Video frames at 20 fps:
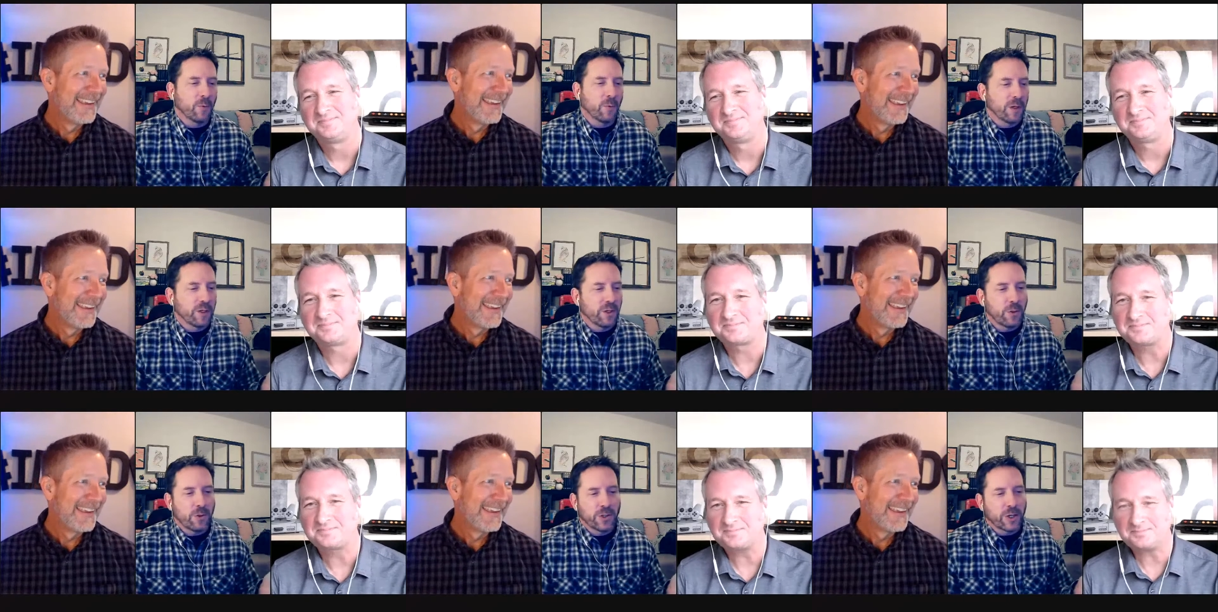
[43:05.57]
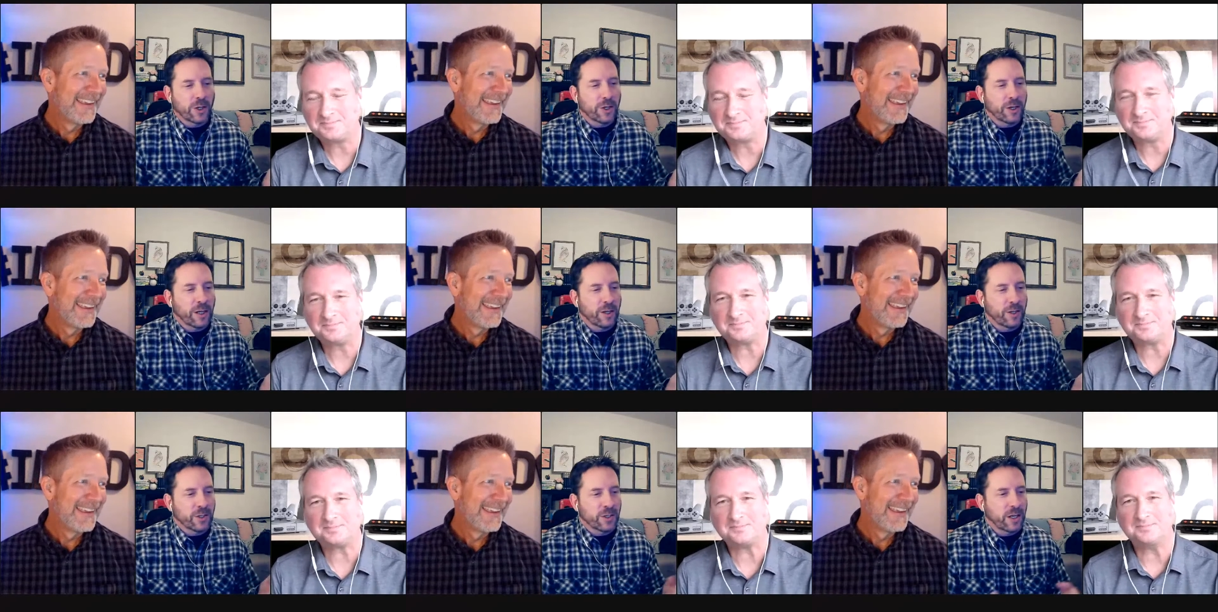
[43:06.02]
Speaker 1: once you start
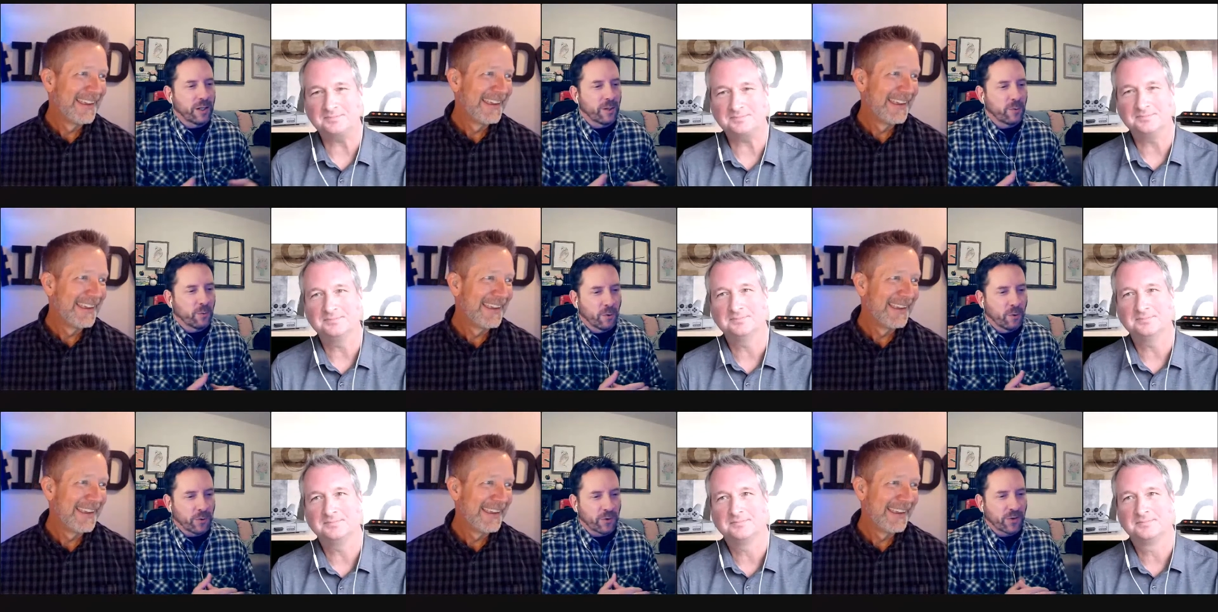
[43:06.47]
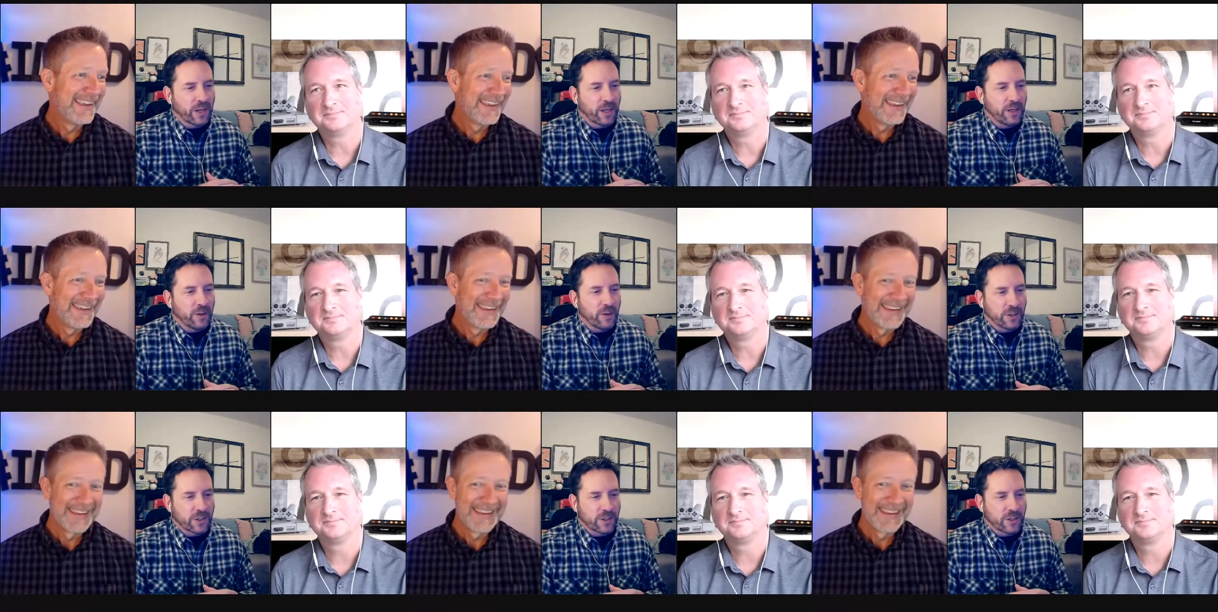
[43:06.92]
to understand the rule set,
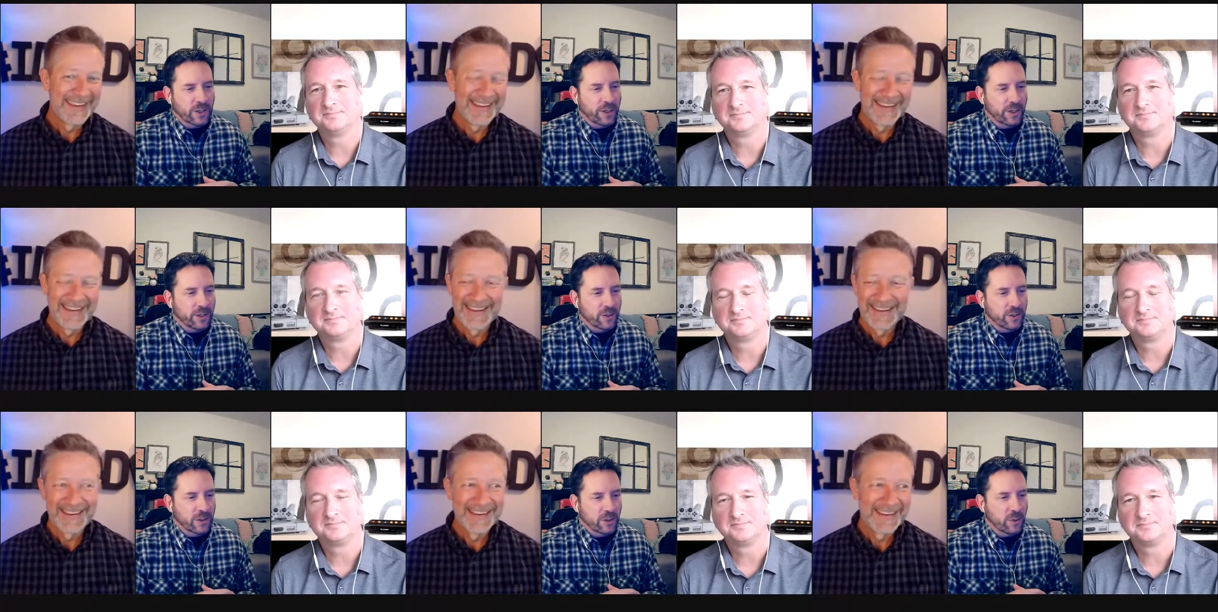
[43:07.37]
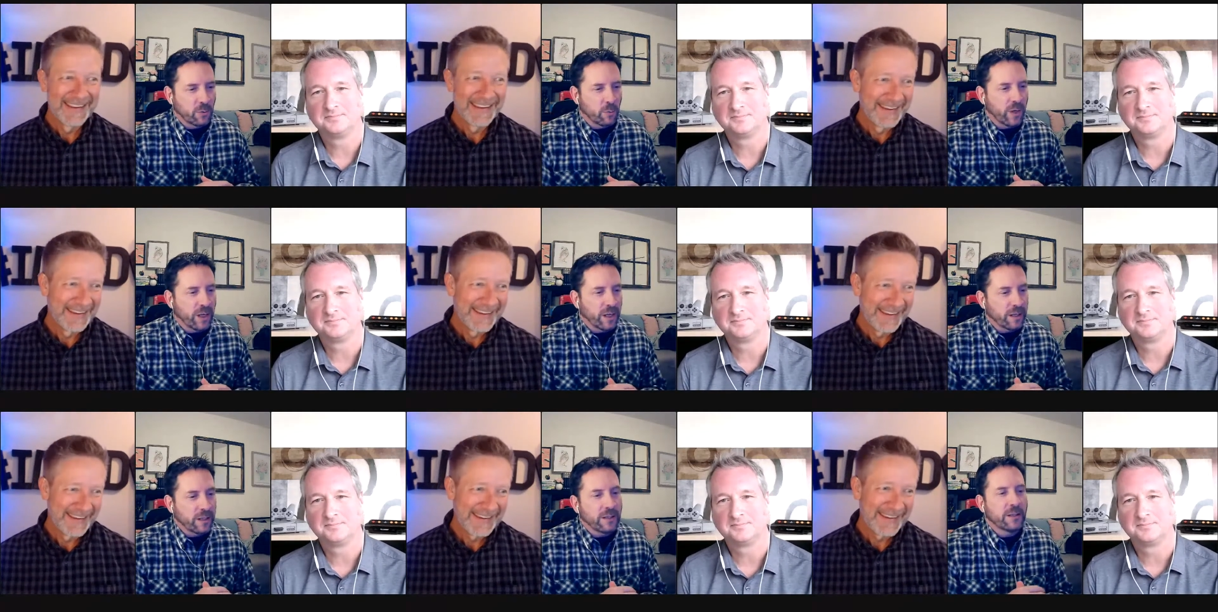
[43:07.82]
you can start to
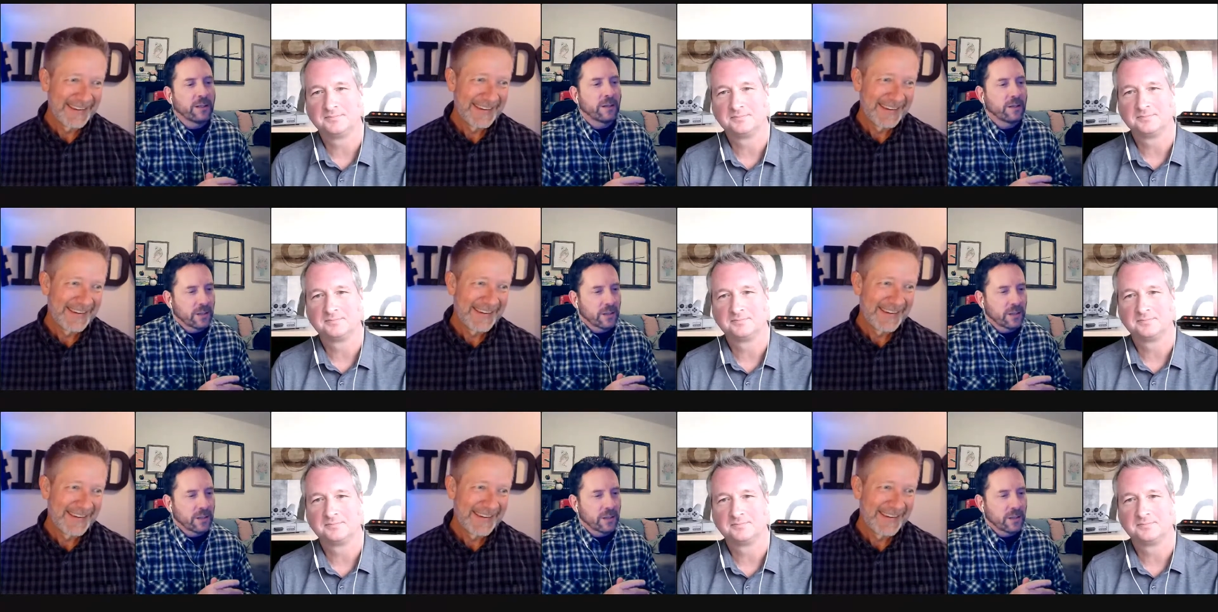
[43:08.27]
win.